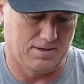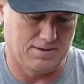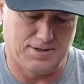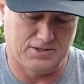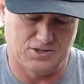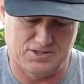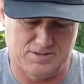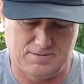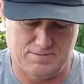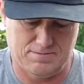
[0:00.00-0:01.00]
They
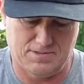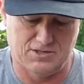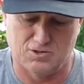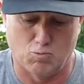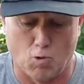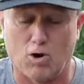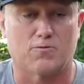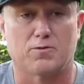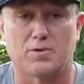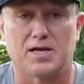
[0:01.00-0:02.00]
just
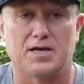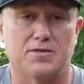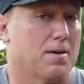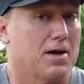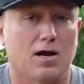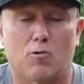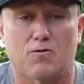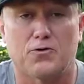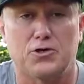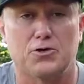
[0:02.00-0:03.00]
work for me. They may not
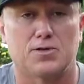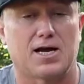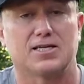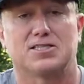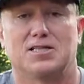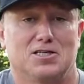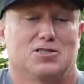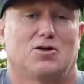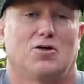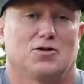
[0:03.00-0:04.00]
work for you. Like I said,
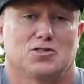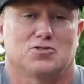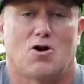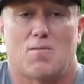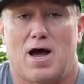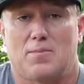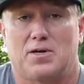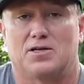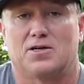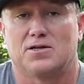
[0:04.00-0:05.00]
this is all my
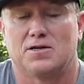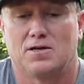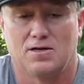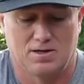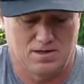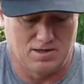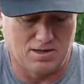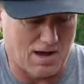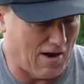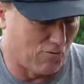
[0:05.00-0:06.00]
opinion.
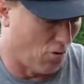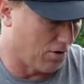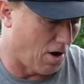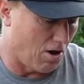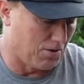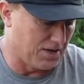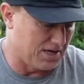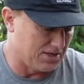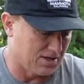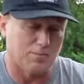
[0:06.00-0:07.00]
I've worn all
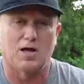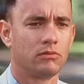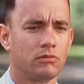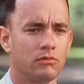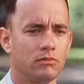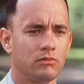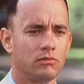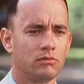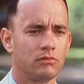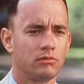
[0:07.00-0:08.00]
these. I'm like Forrest
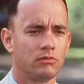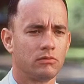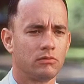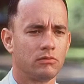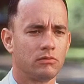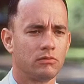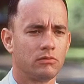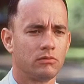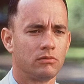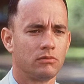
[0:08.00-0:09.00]
Gump. I've worn a lot of
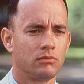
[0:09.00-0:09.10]
shoes.